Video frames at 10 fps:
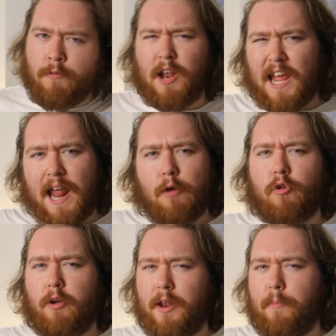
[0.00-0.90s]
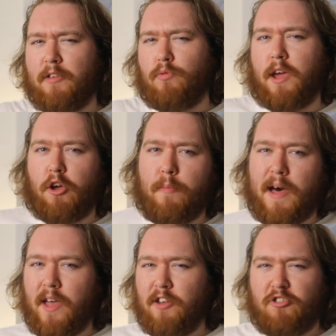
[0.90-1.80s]
I feel like that would probably be the best way to go
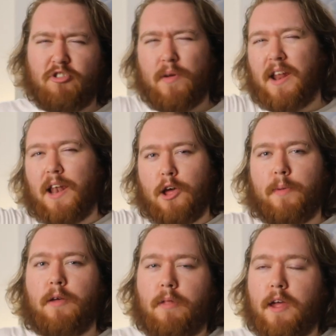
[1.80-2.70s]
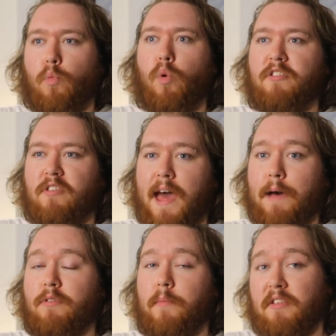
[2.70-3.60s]
about it, just showing a little bit of like the ones I
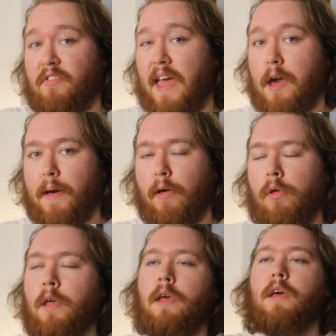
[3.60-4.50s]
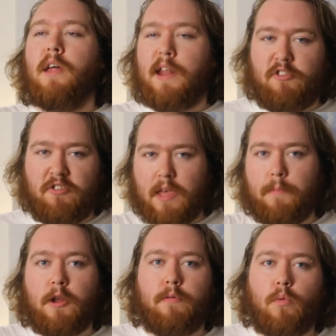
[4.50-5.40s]
have something to say about, and then just
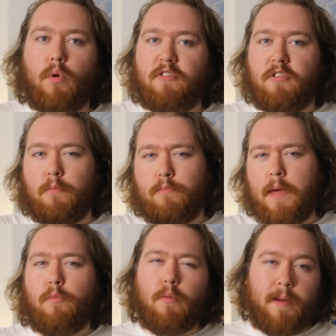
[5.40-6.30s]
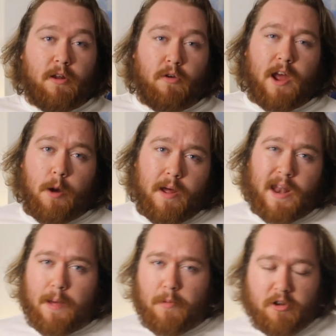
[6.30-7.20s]
skipping over the ones that people really don't care about
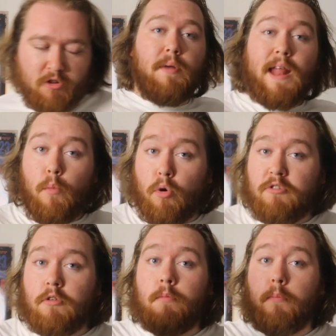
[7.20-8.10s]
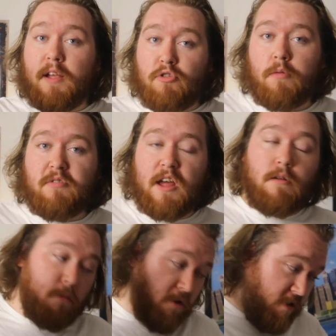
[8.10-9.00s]
that much. But that was my top
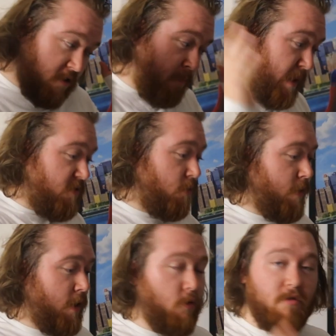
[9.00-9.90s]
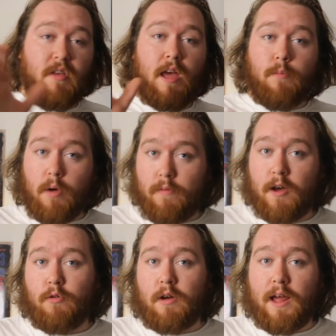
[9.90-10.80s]
10 most expensive records in my
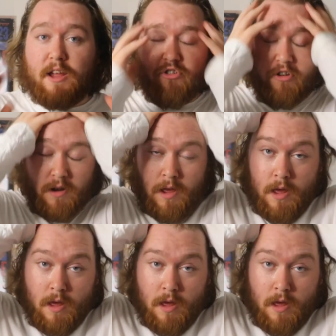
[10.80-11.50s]
vinyl collection.